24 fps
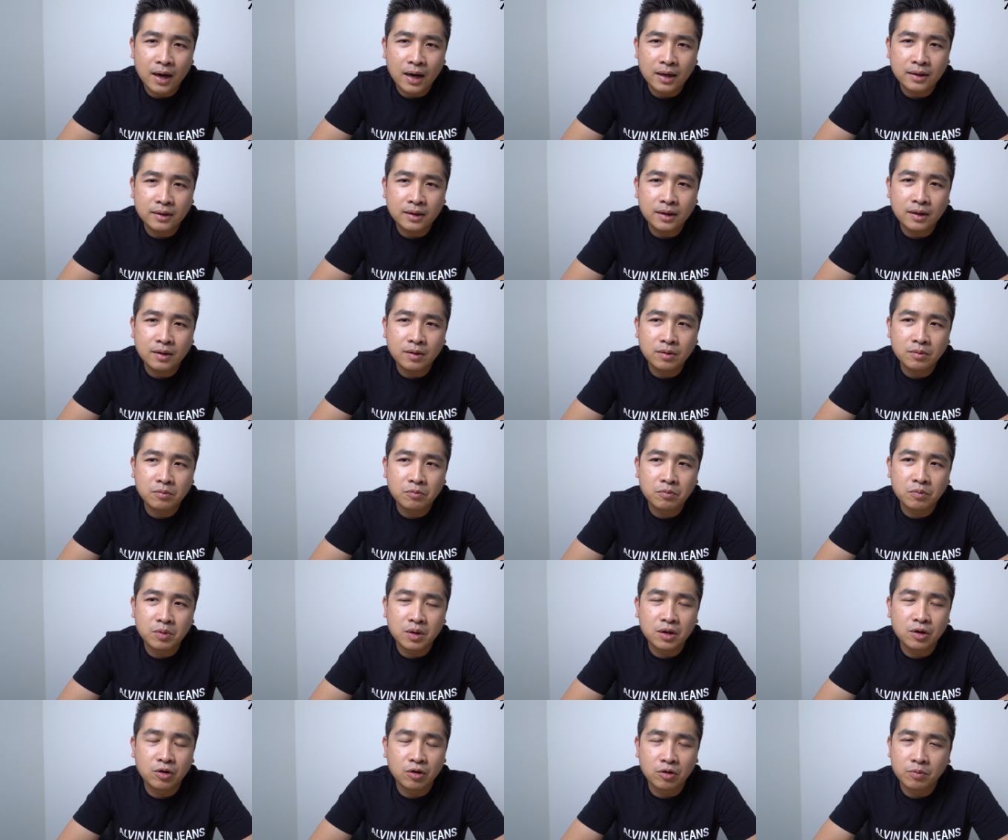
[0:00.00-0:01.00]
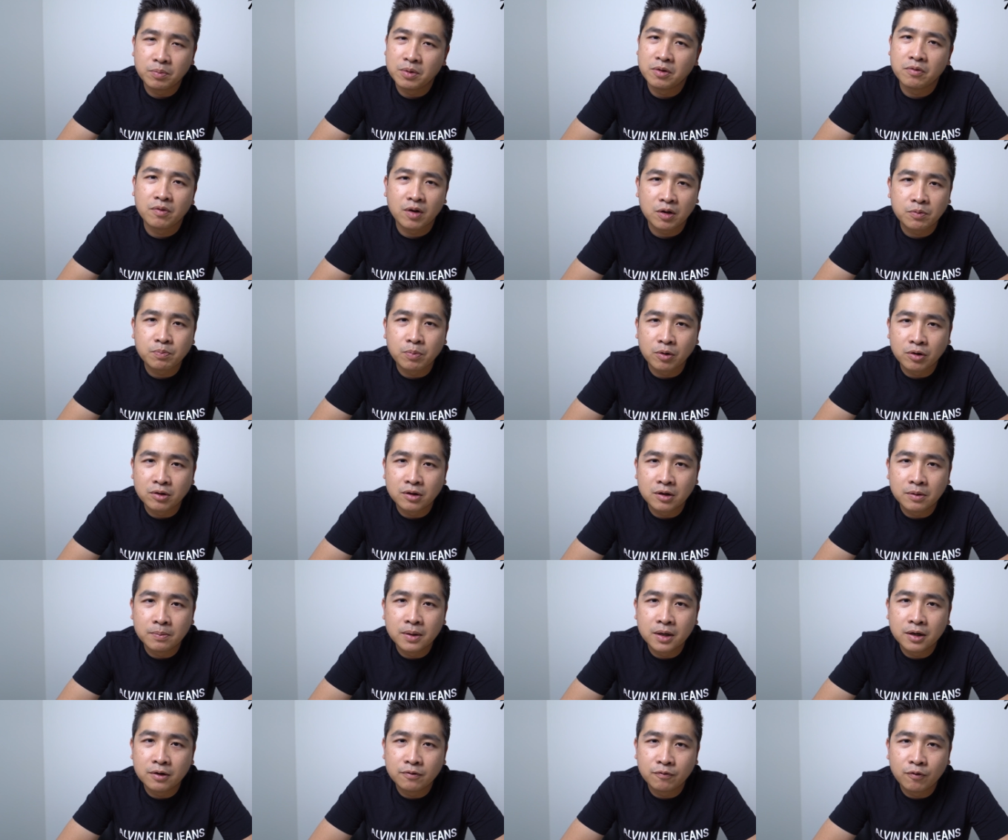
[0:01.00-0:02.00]
I think we gotta be
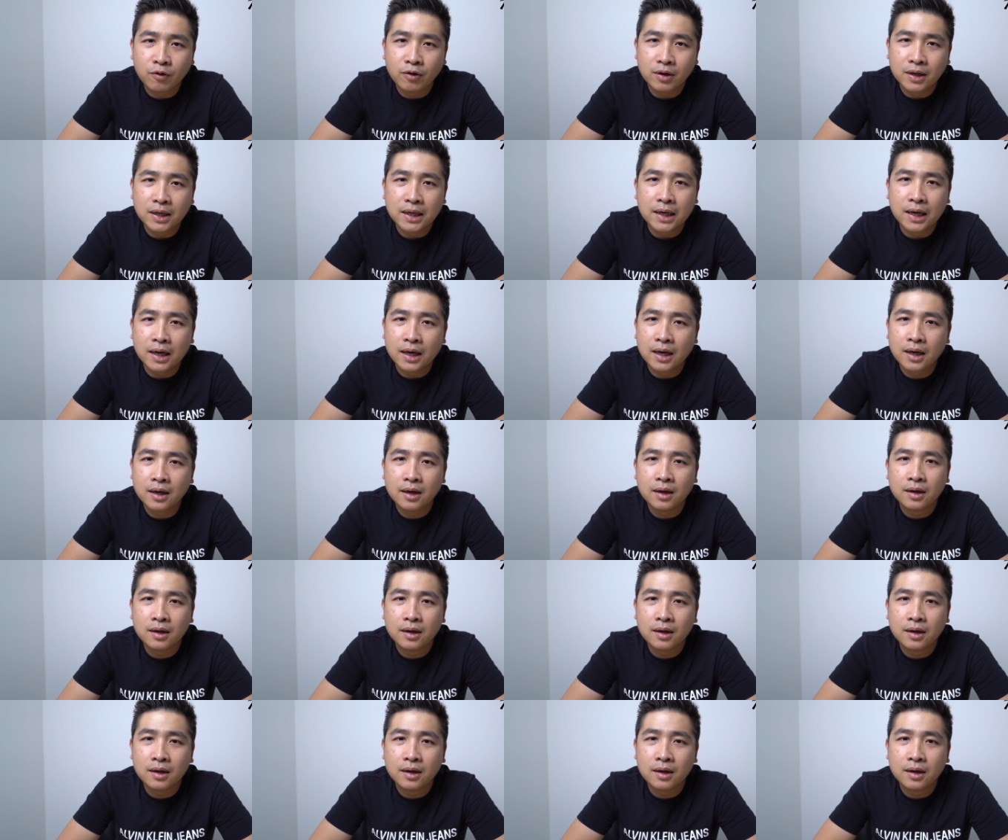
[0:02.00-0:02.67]
responsible for it lah.